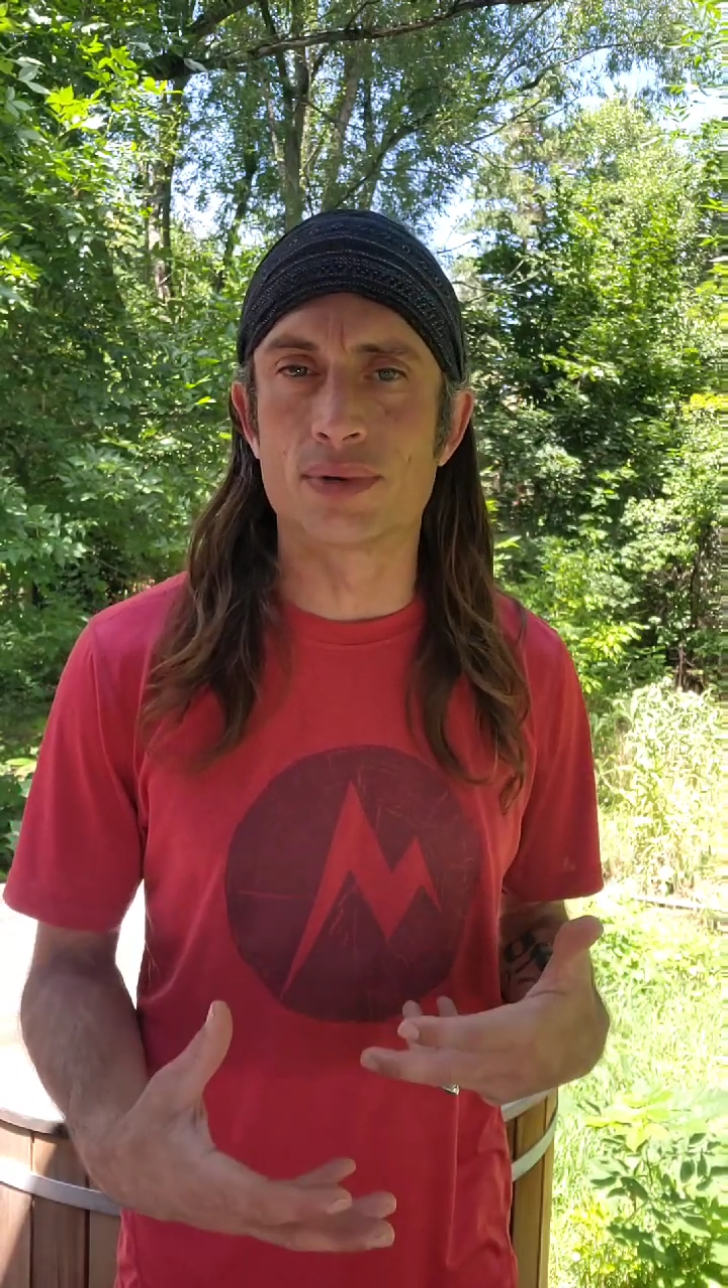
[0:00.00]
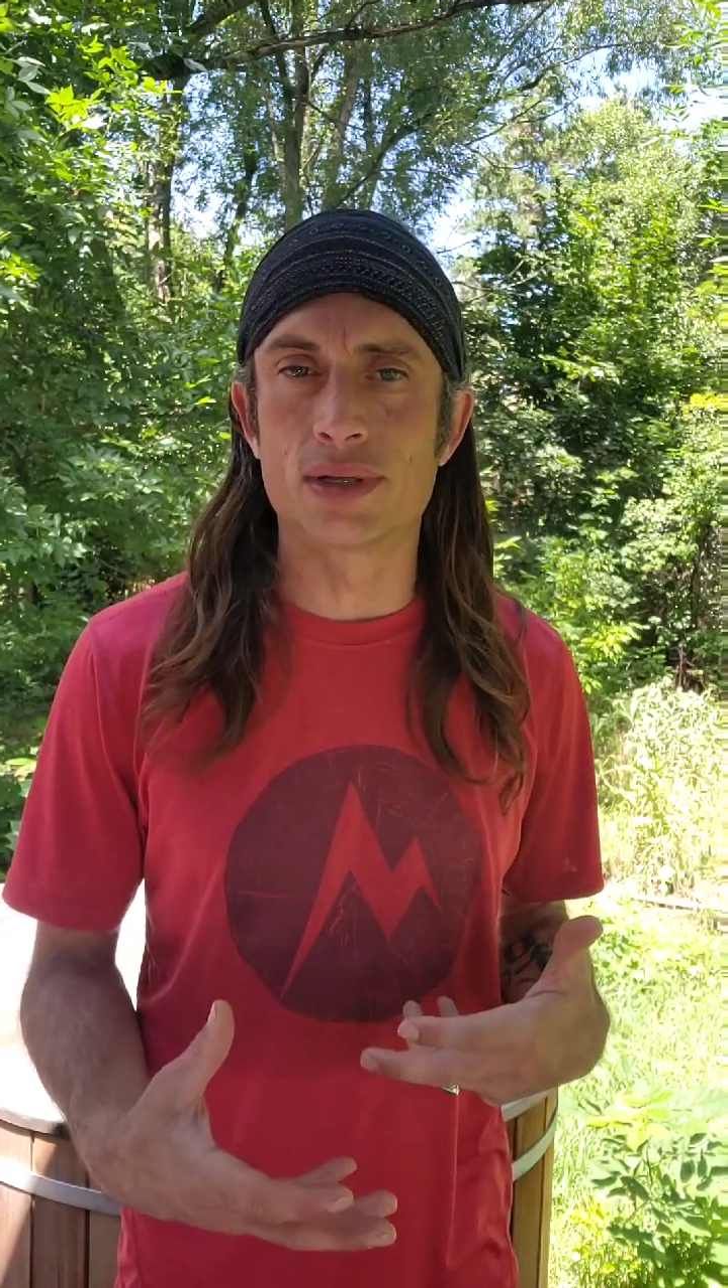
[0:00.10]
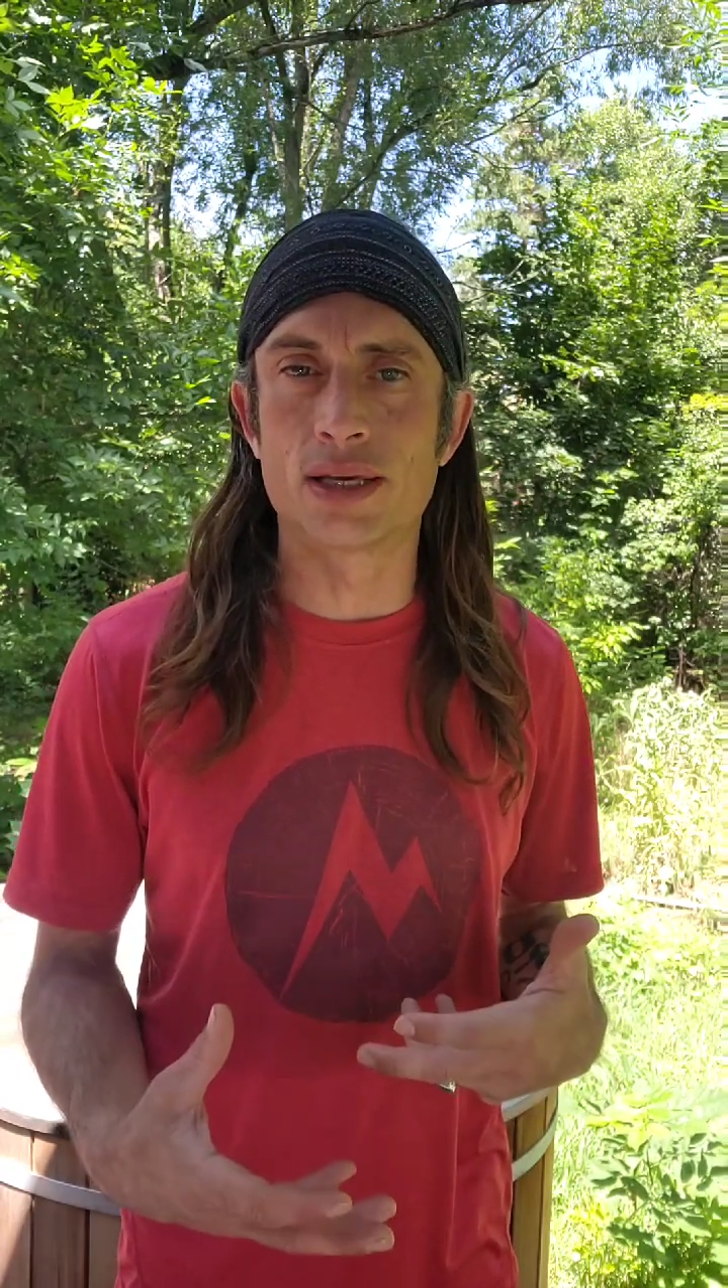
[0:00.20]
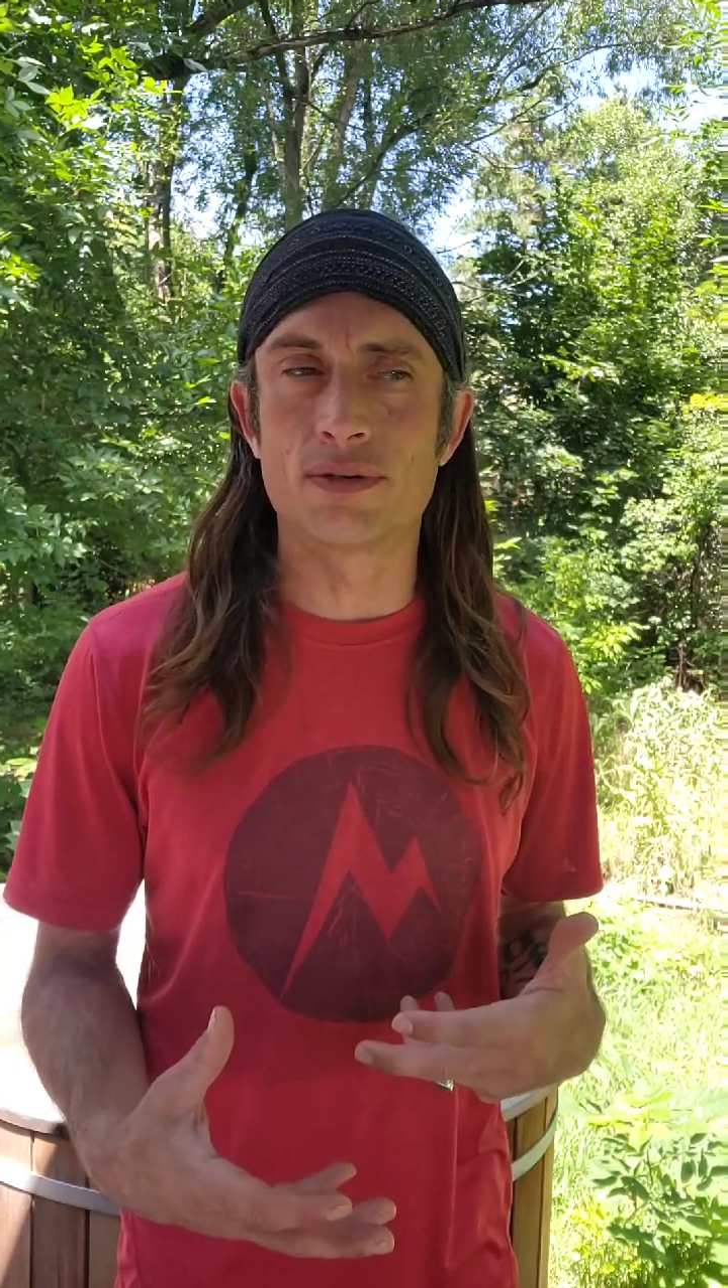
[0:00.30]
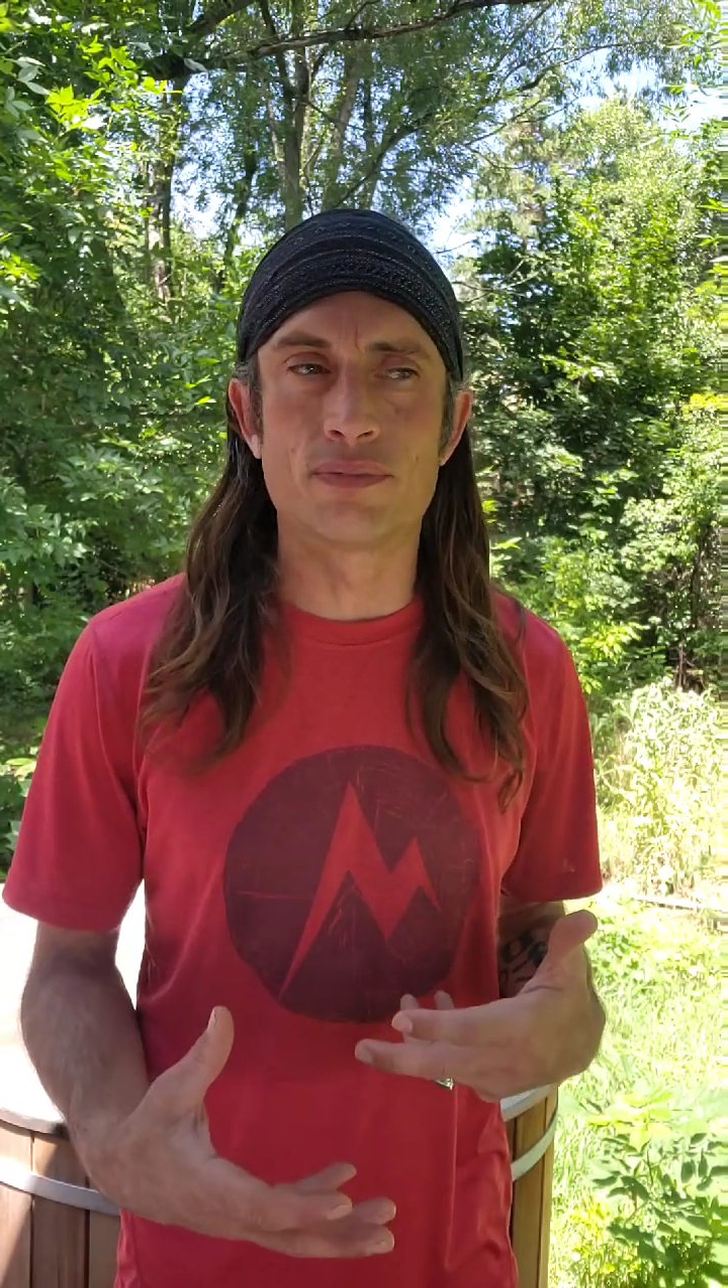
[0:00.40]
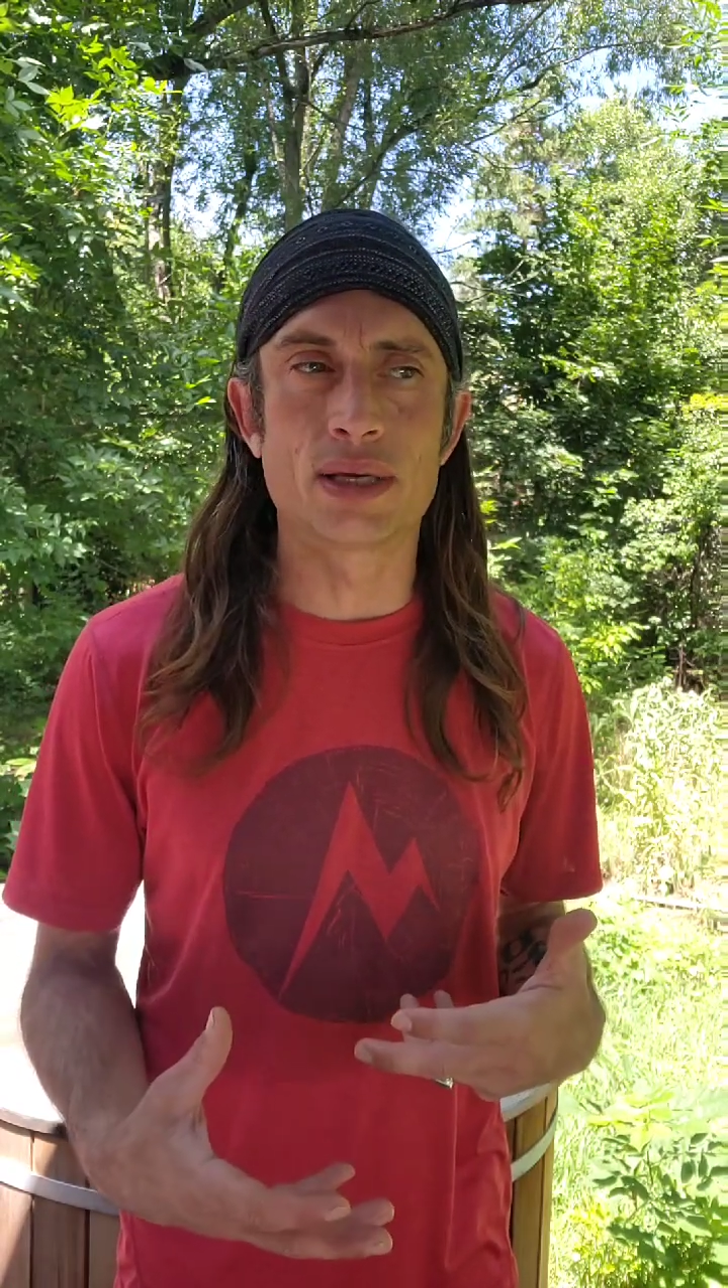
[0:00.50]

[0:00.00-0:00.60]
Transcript: believe,